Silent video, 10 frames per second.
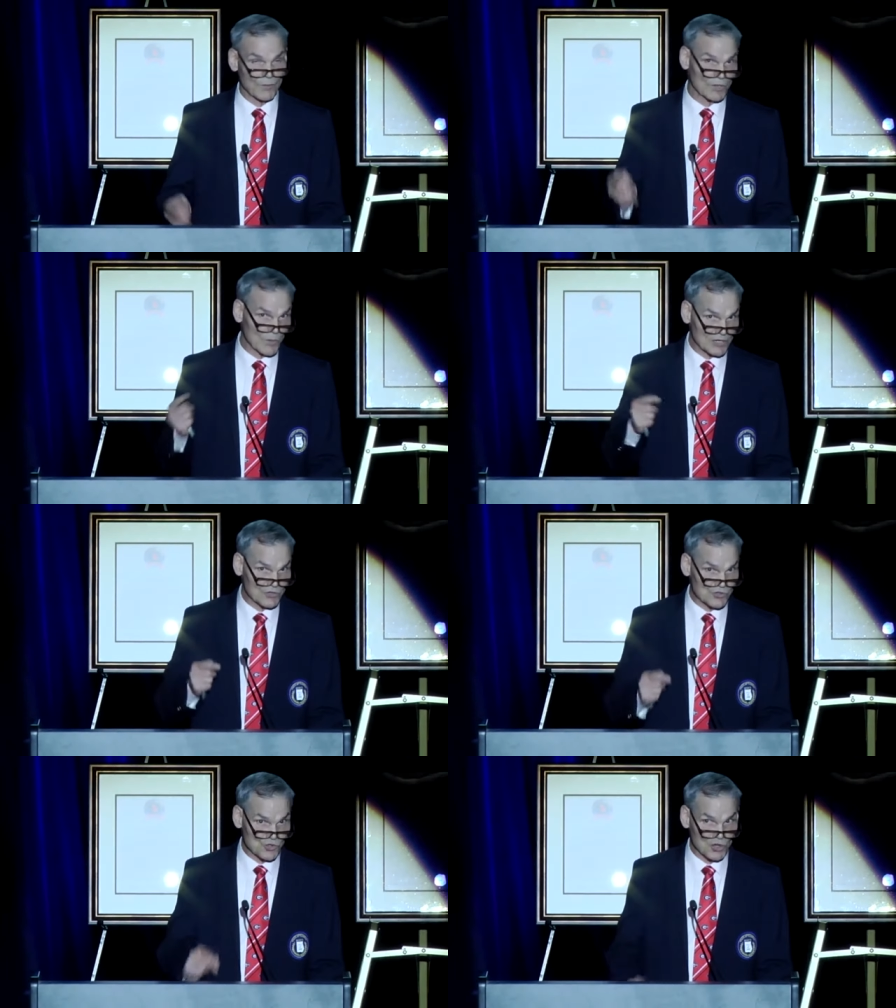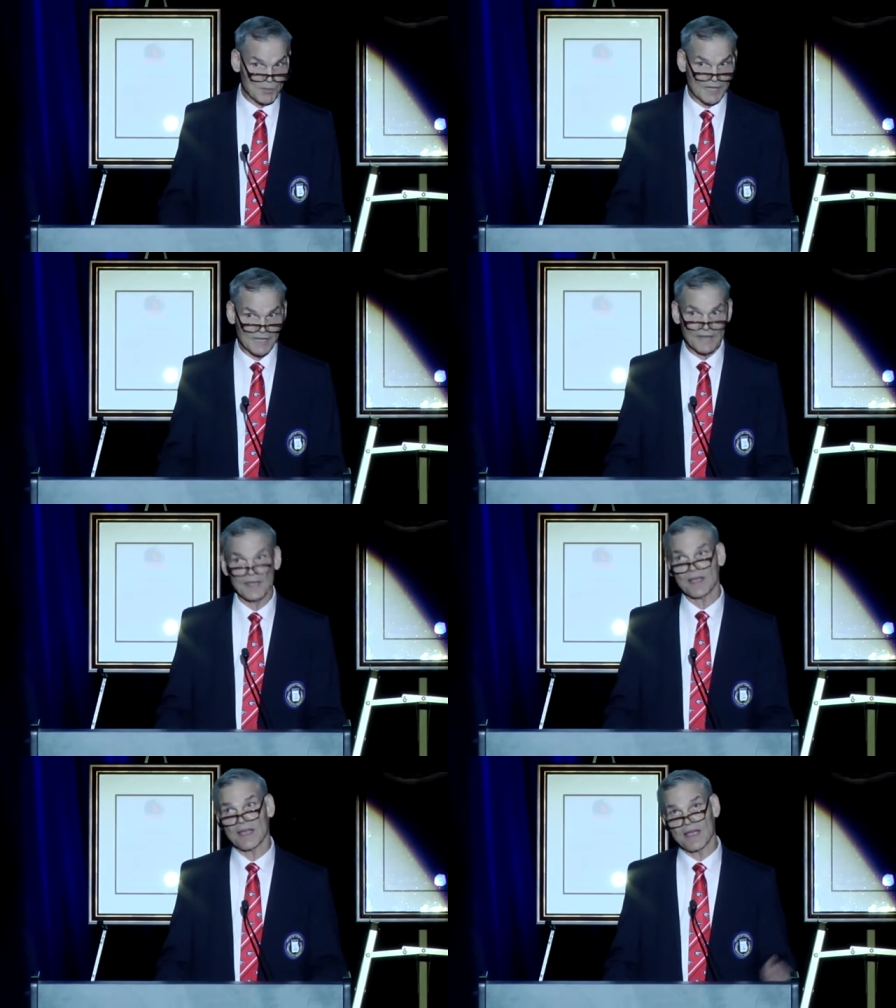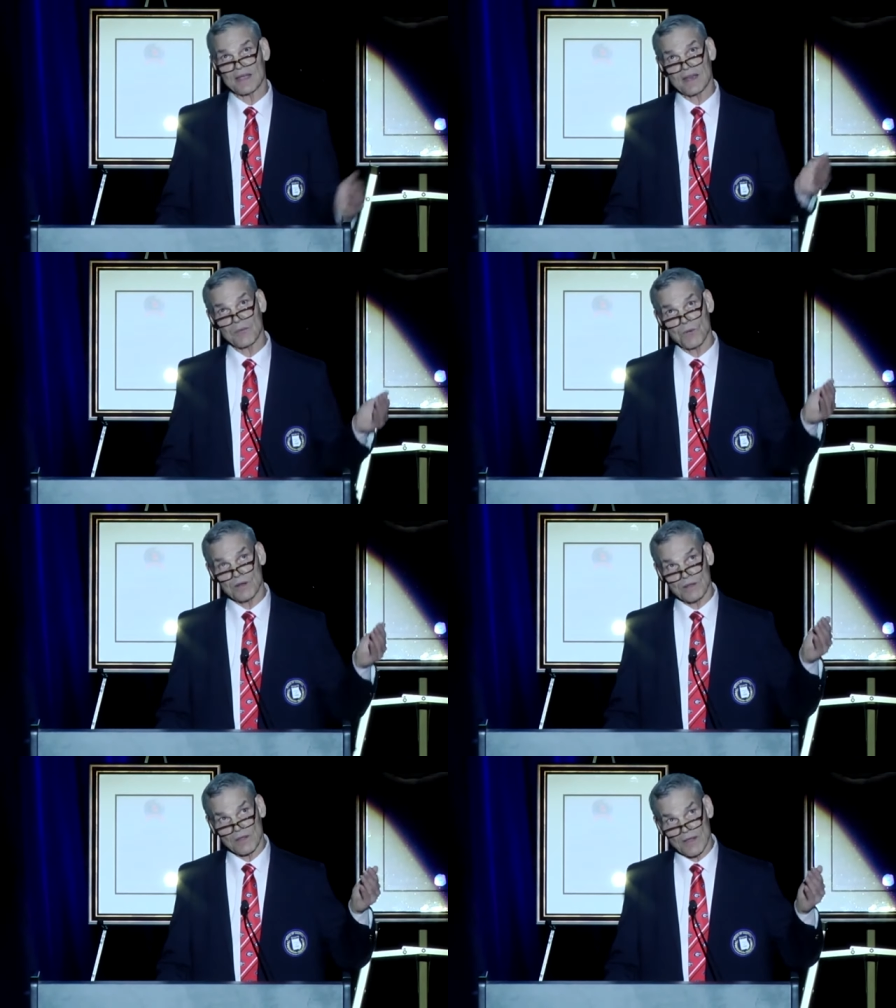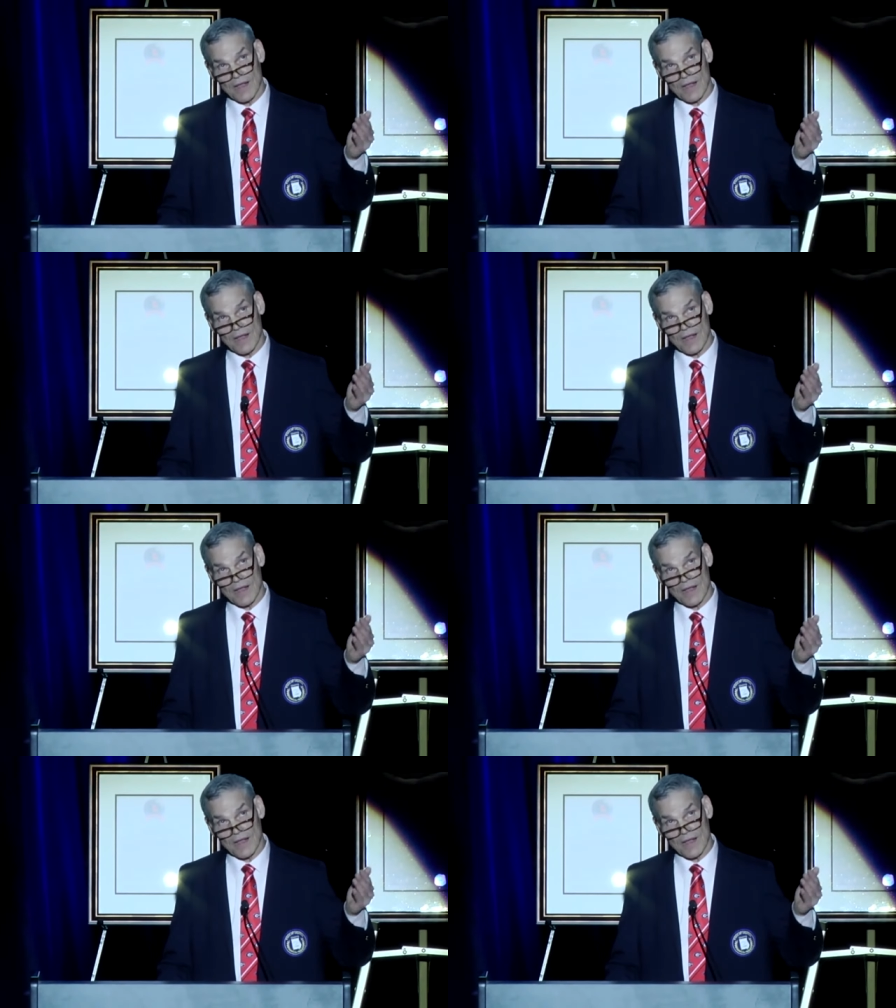and we went to Germany, and I want to.